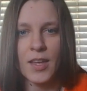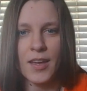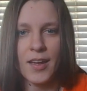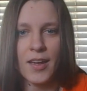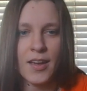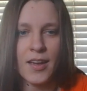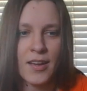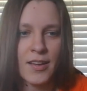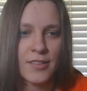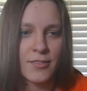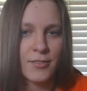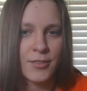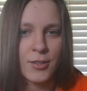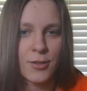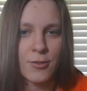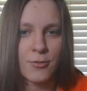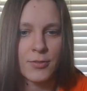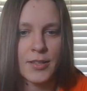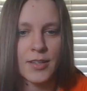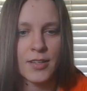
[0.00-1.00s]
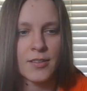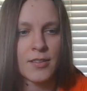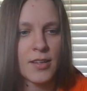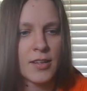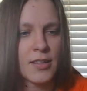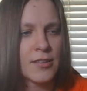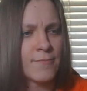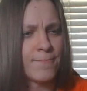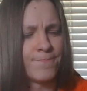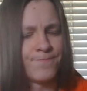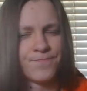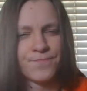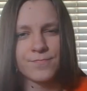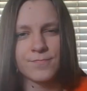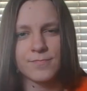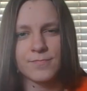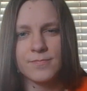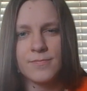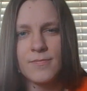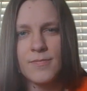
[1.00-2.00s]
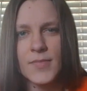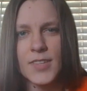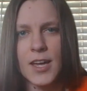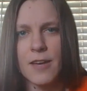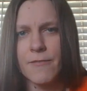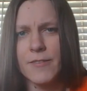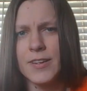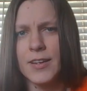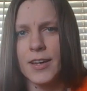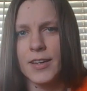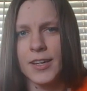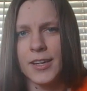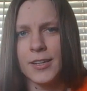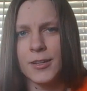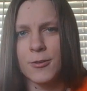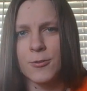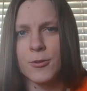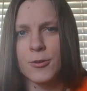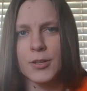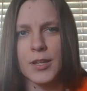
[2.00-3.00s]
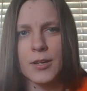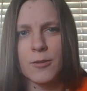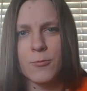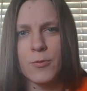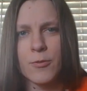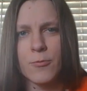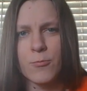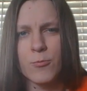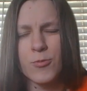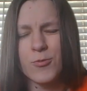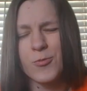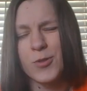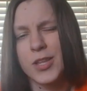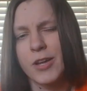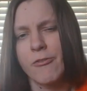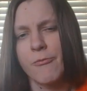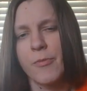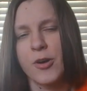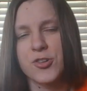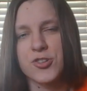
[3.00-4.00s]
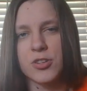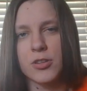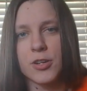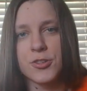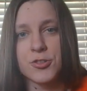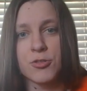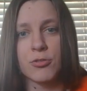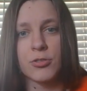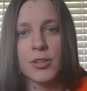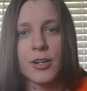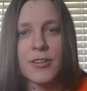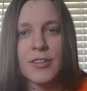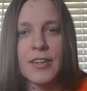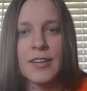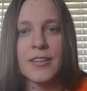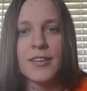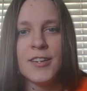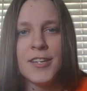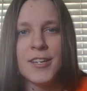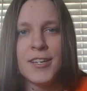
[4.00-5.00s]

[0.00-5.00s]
and, you know, like in I think Aikido or like whatever martial arts you're learning,